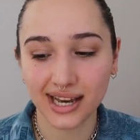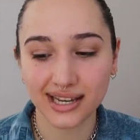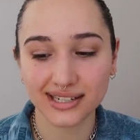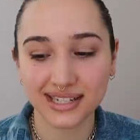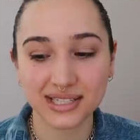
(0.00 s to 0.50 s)

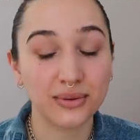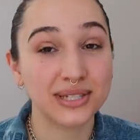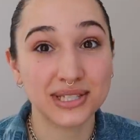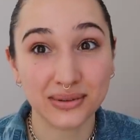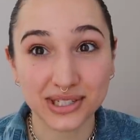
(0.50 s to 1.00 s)
and it's
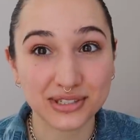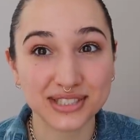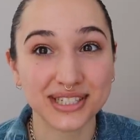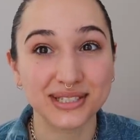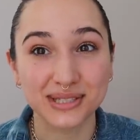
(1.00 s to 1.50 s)
always so
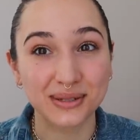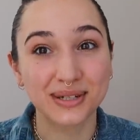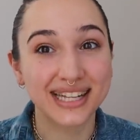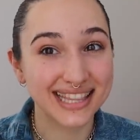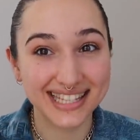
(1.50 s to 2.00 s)
interesting,
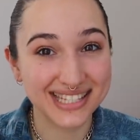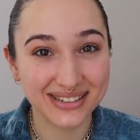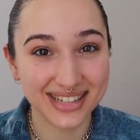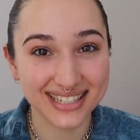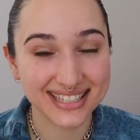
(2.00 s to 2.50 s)
so let's
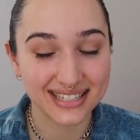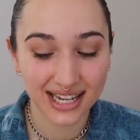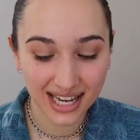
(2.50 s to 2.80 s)
do this.